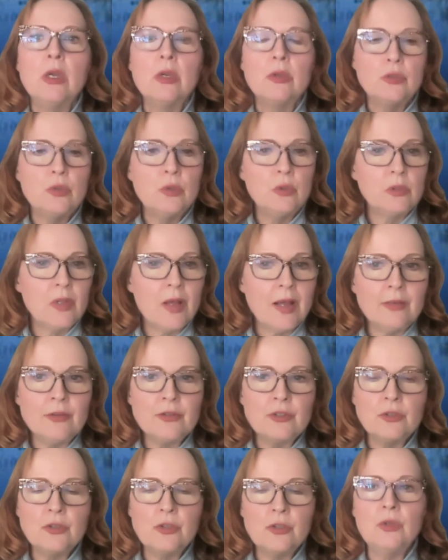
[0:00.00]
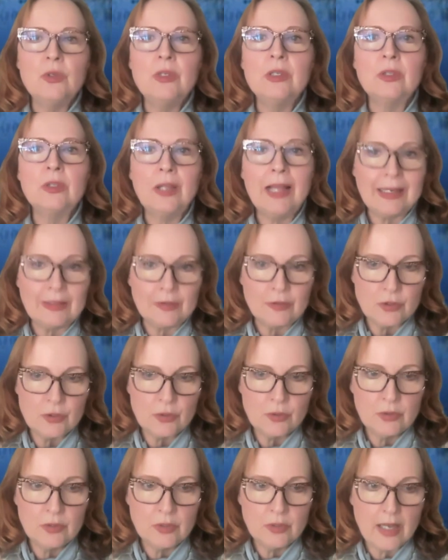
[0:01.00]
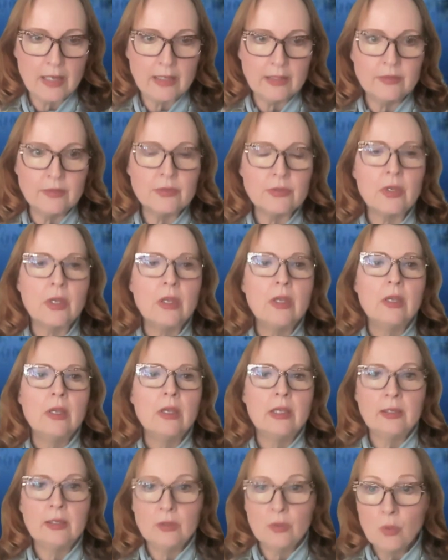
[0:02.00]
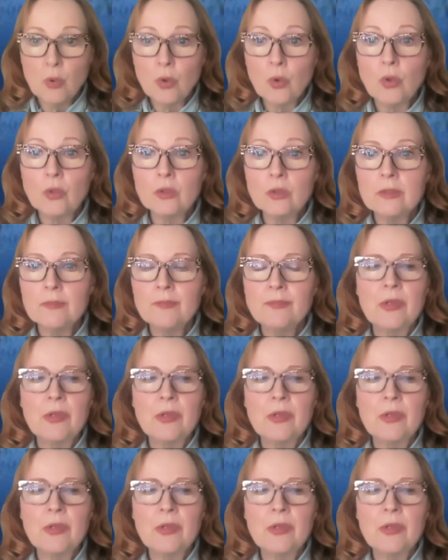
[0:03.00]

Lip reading: to longitude and latitude lines in the world.